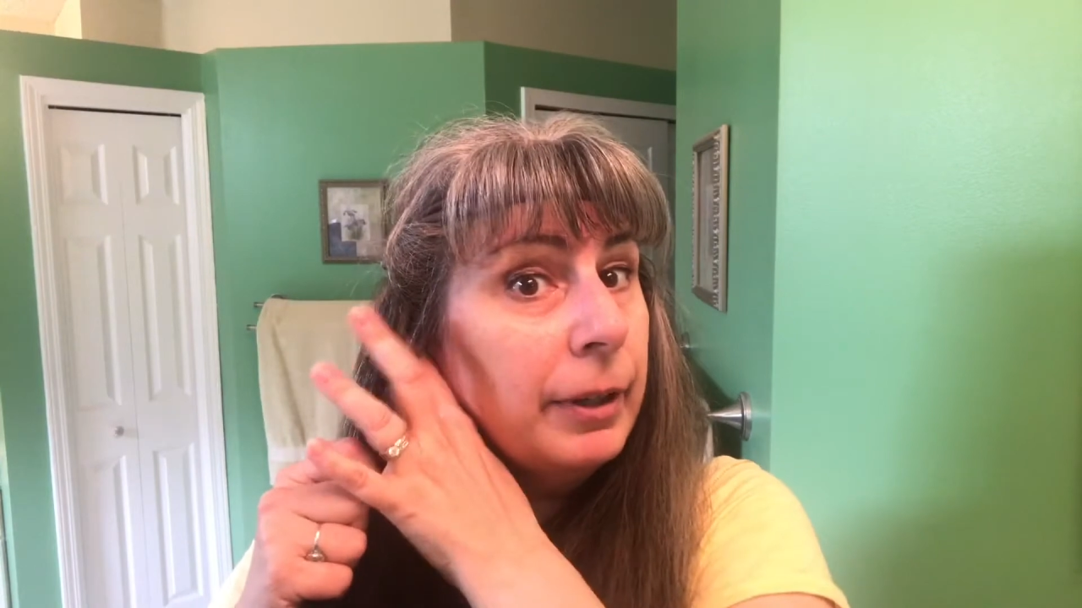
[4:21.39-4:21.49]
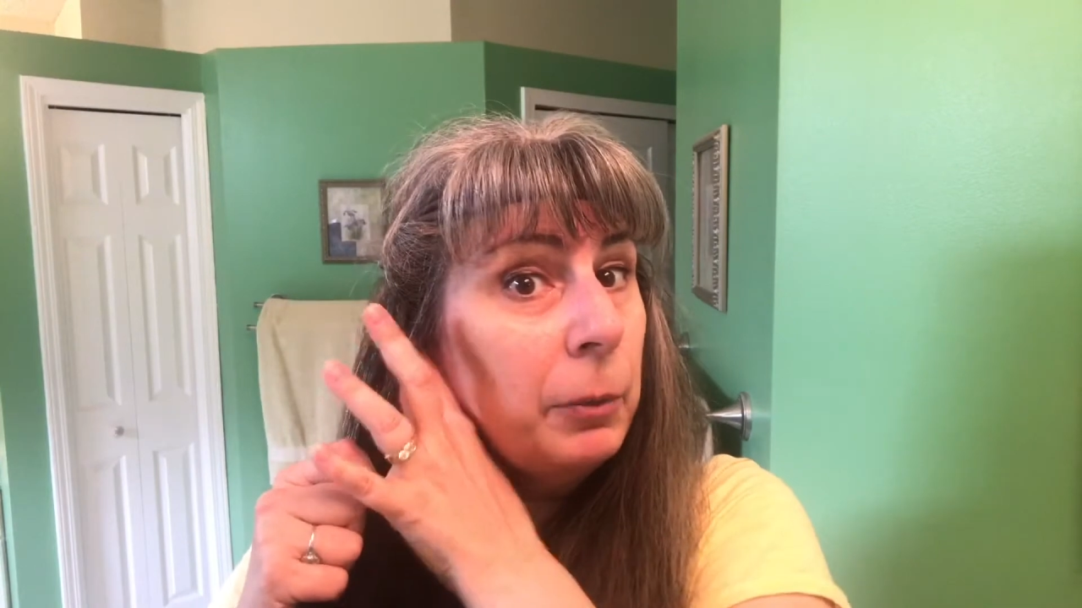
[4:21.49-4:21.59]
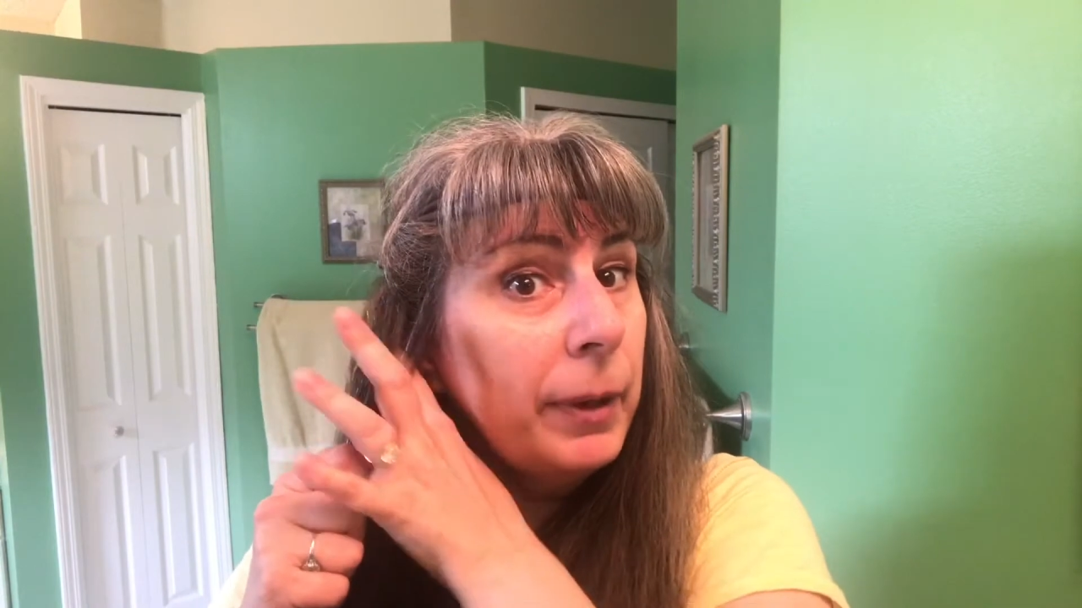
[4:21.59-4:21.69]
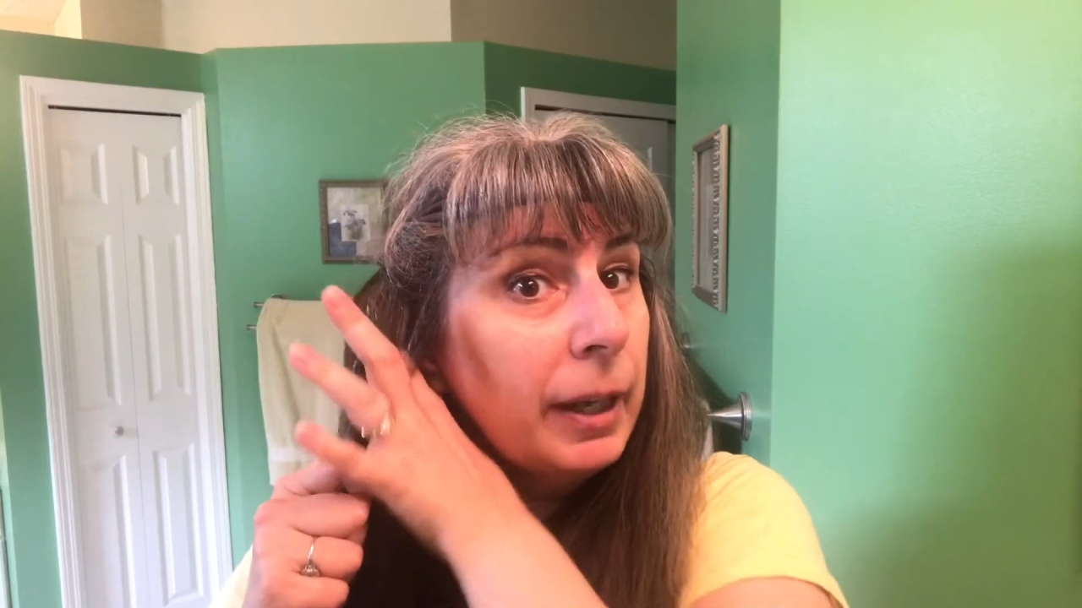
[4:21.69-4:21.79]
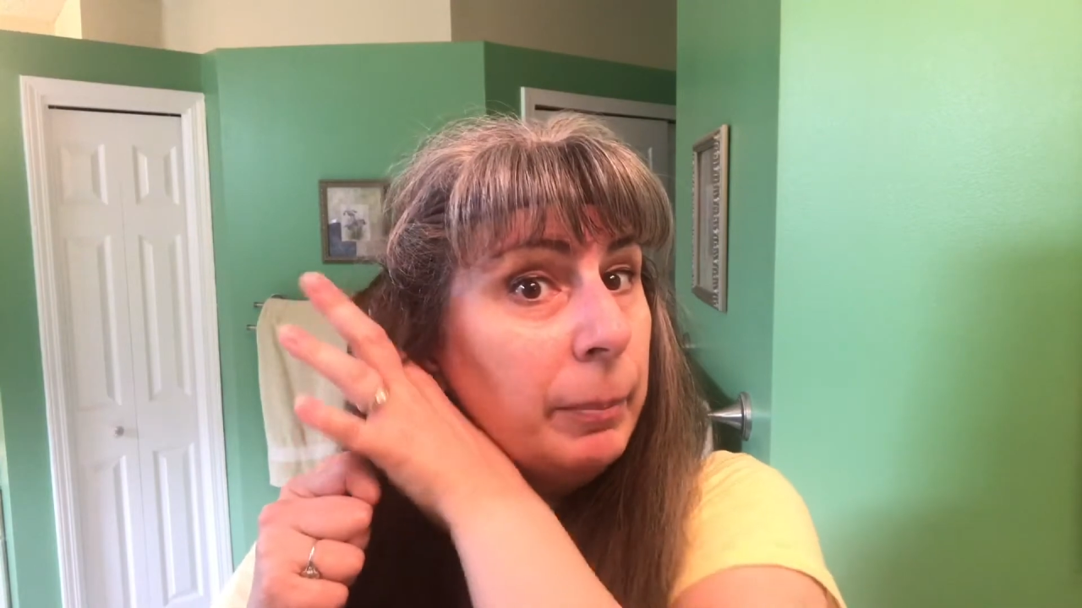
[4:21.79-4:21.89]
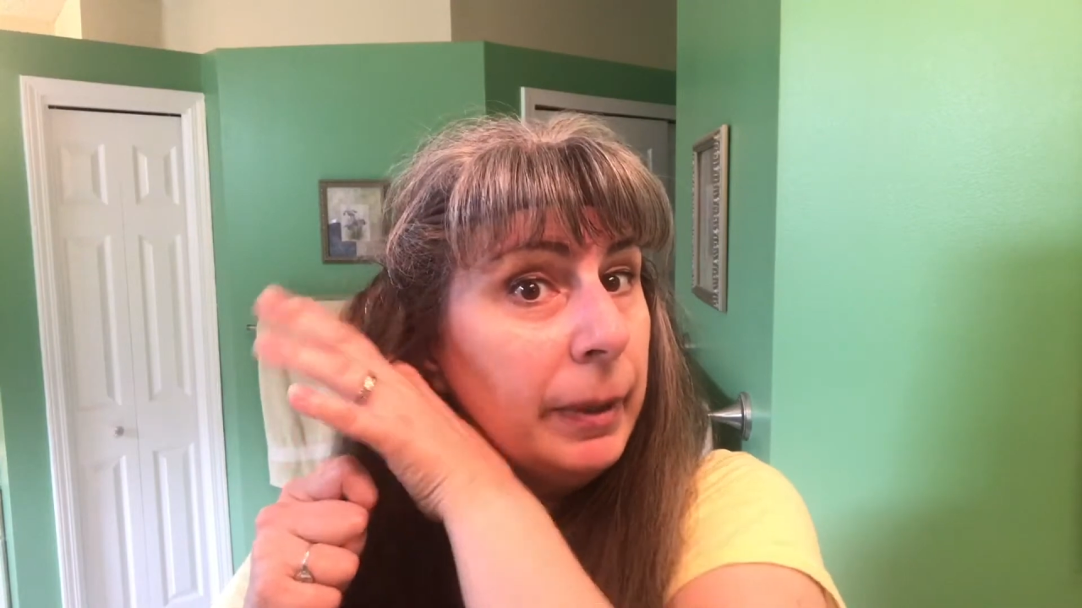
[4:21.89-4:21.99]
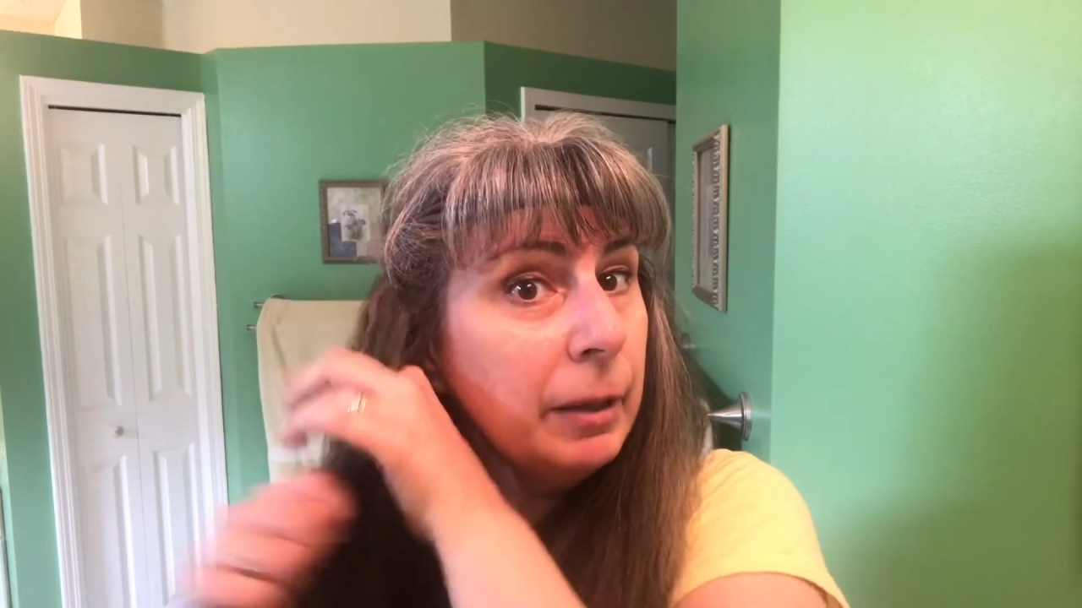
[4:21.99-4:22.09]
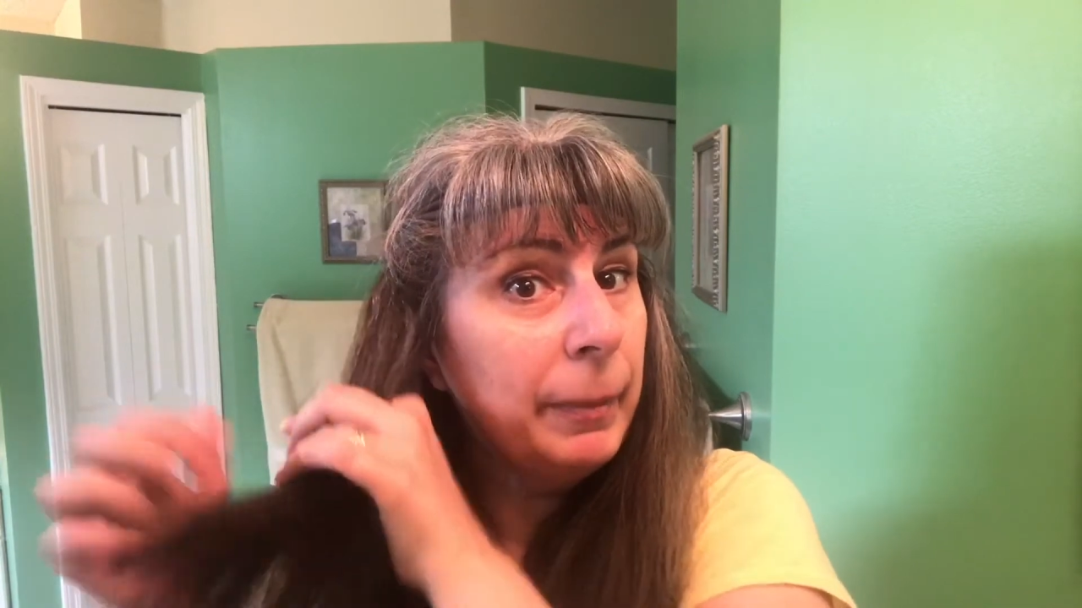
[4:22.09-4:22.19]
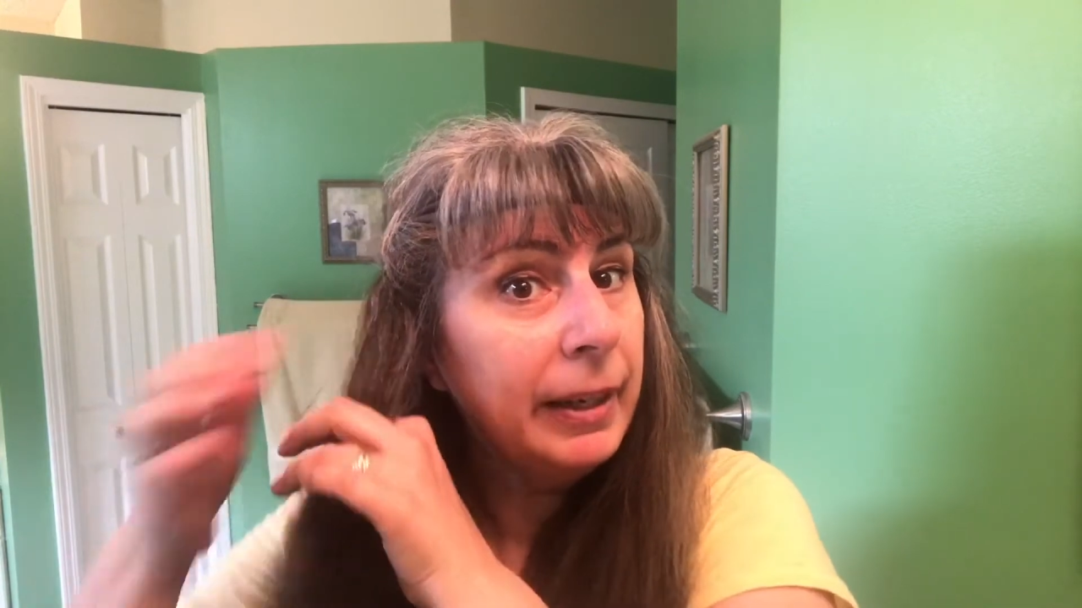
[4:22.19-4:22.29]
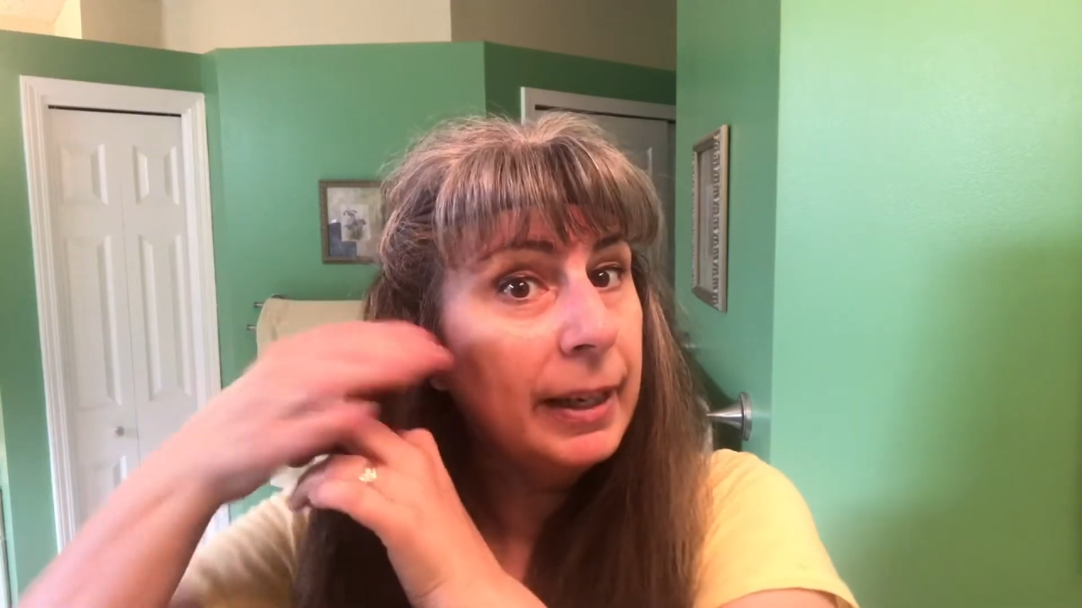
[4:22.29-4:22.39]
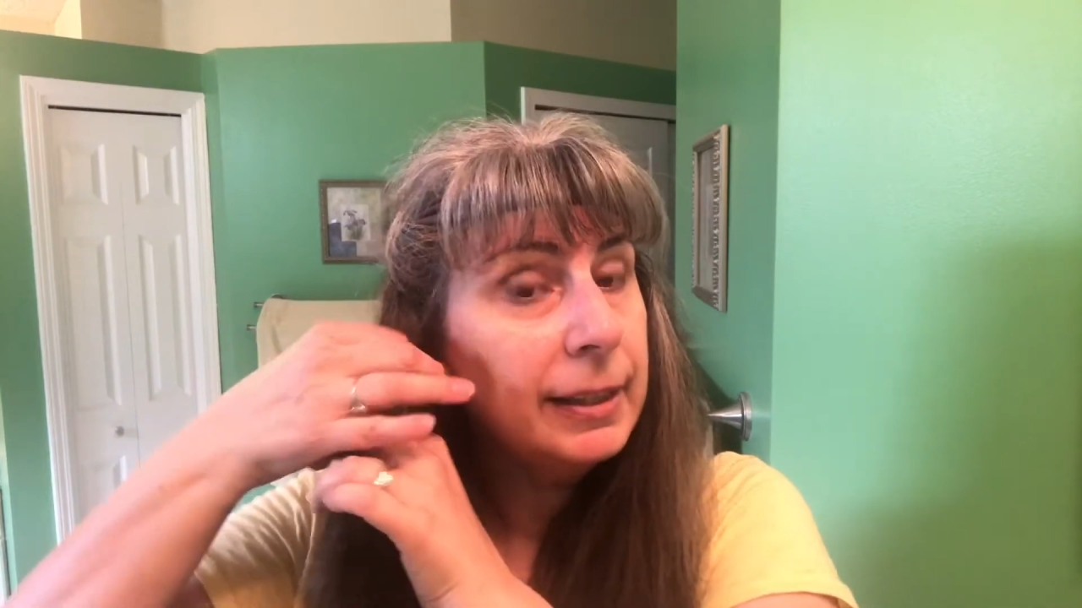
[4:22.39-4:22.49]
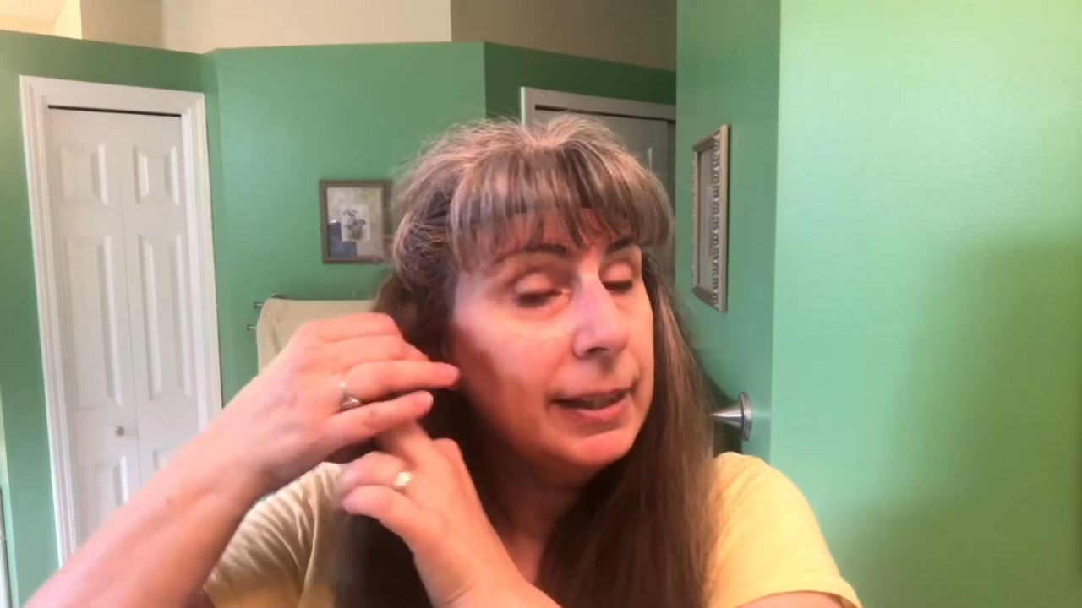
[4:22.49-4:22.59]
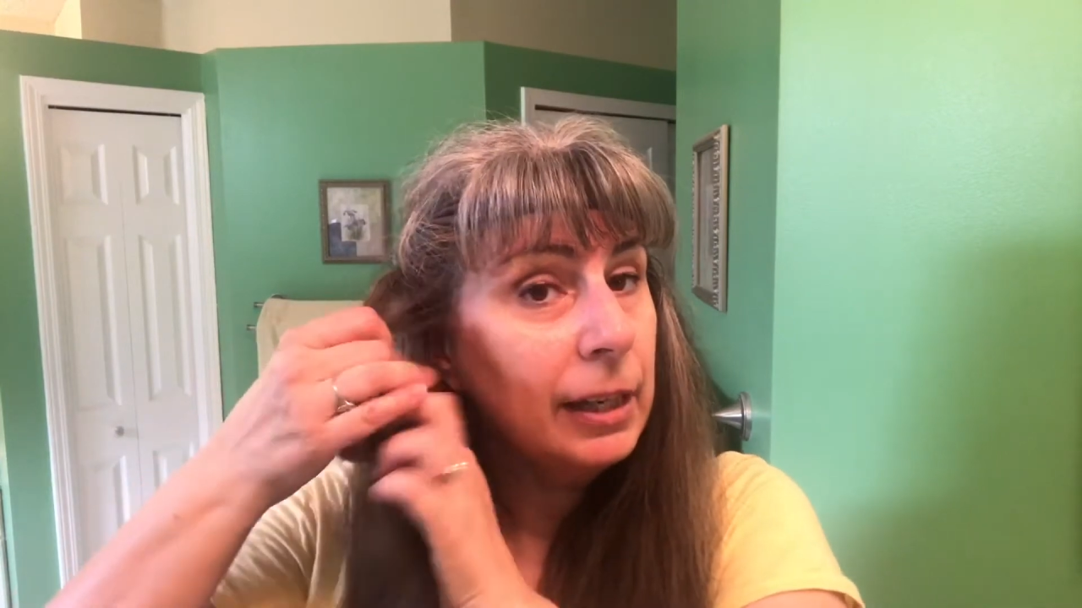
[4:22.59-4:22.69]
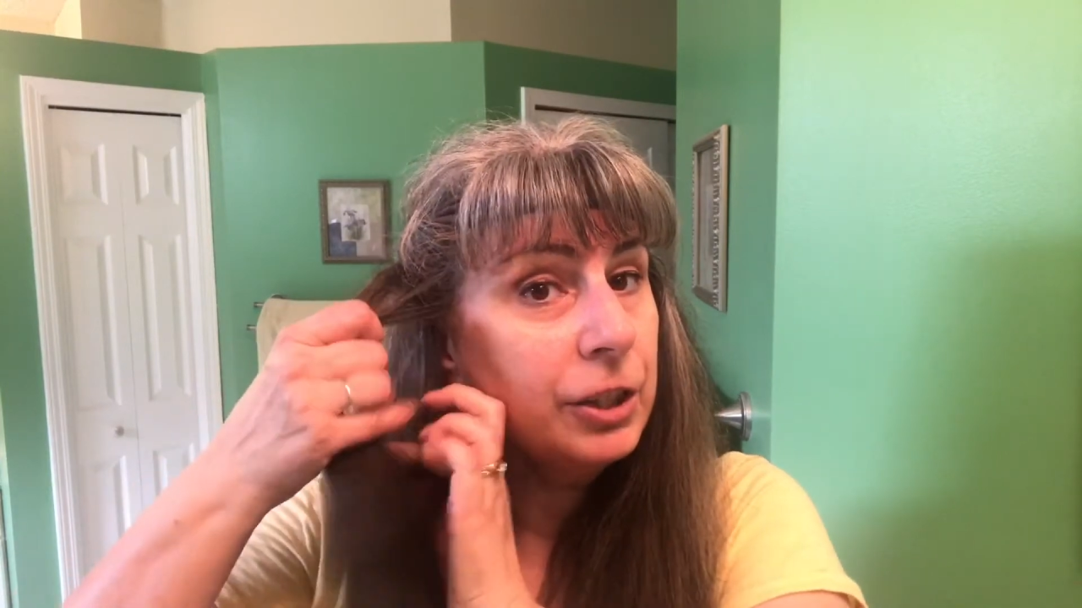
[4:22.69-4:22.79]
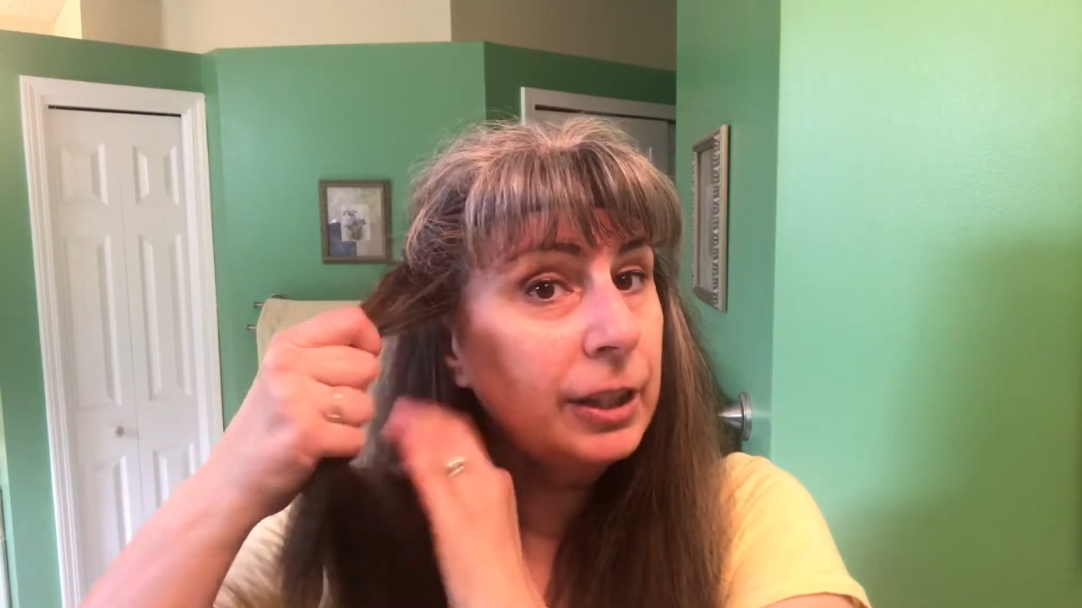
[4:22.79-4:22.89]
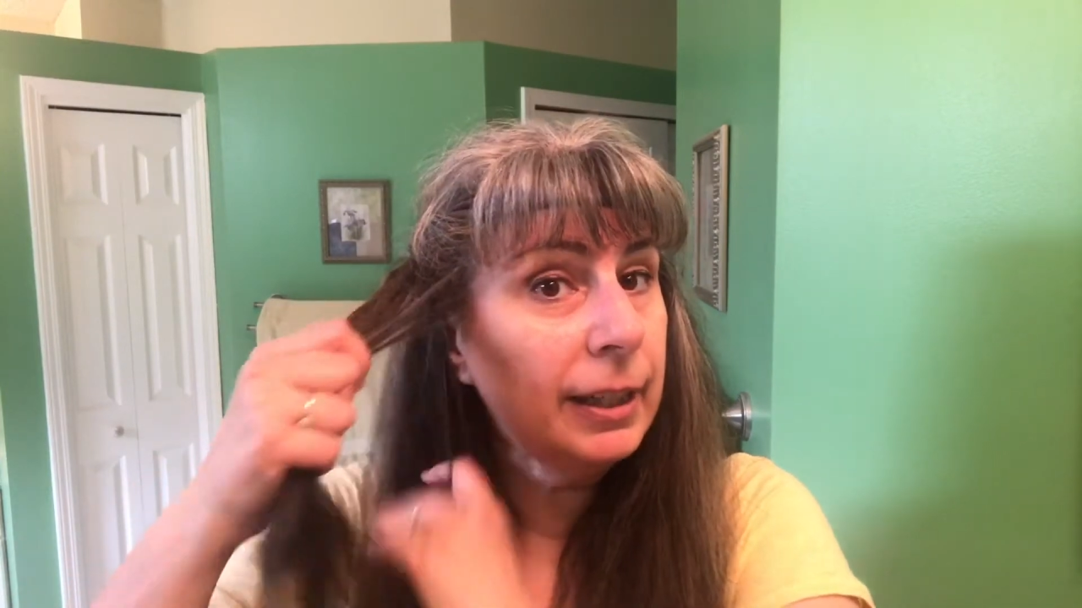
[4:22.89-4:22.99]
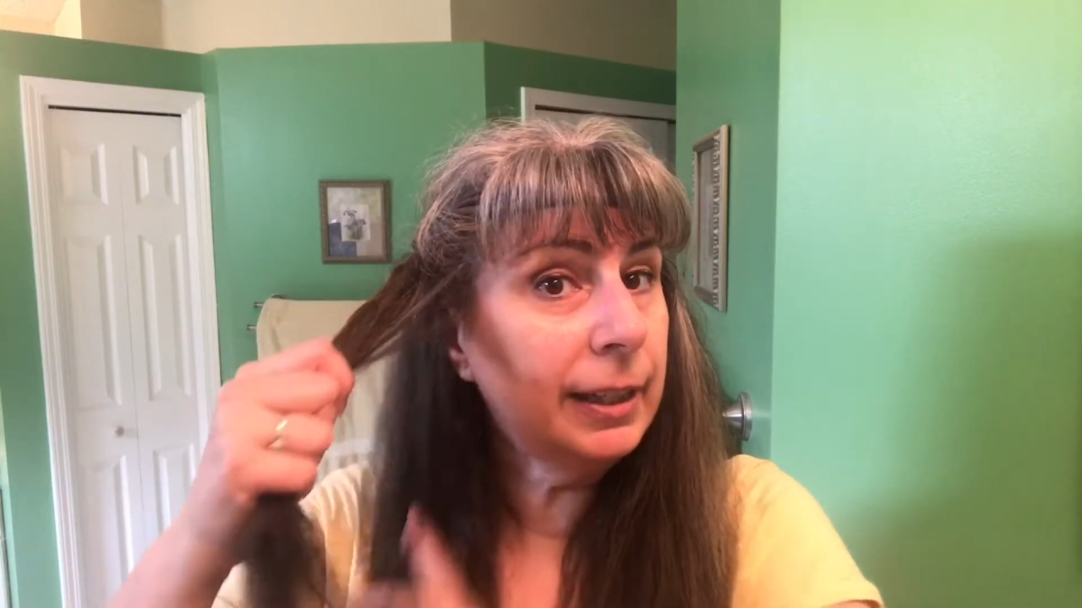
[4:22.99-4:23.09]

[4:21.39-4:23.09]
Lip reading: Now when I pick my next section,